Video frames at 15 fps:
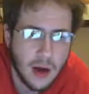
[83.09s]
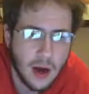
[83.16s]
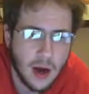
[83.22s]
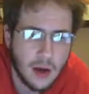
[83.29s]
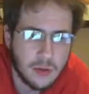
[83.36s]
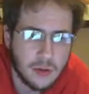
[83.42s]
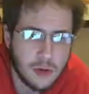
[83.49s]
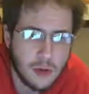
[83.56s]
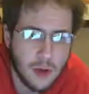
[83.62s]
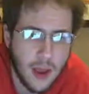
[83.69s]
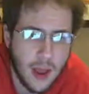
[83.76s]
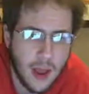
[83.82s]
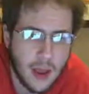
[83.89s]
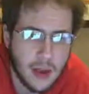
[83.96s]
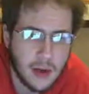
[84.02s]
I'll do
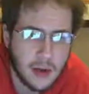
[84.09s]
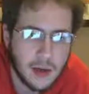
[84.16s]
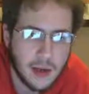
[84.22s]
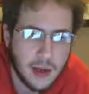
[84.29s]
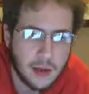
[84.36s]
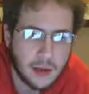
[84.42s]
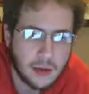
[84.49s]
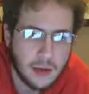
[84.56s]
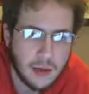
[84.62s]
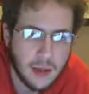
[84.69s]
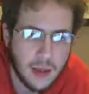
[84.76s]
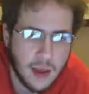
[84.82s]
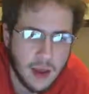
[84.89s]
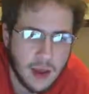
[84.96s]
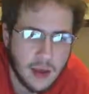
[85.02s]
a link to
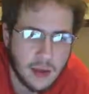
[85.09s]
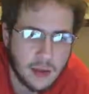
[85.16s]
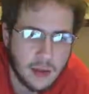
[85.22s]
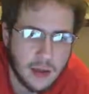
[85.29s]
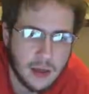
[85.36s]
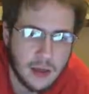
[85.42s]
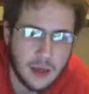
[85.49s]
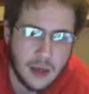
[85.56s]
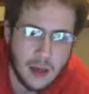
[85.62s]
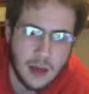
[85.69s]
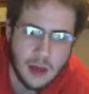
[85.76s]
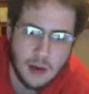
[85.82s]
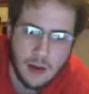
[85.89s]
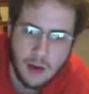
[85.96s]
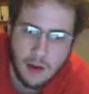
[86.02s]
that in the
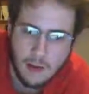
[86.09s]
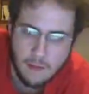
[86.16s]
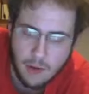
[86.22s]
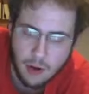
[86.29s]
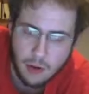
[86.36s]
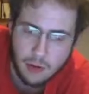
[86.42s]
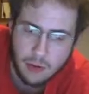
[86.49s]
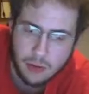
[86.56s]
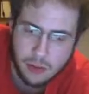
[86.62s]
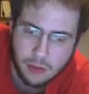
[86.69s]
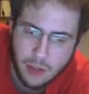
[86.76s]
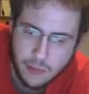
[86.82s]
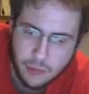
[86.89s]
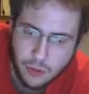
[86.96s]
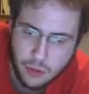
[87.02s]
video
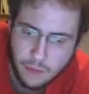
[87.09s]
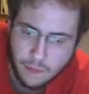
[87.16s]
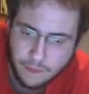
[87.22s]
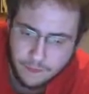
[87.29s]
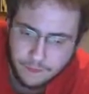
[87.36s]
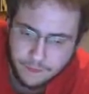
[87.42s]
description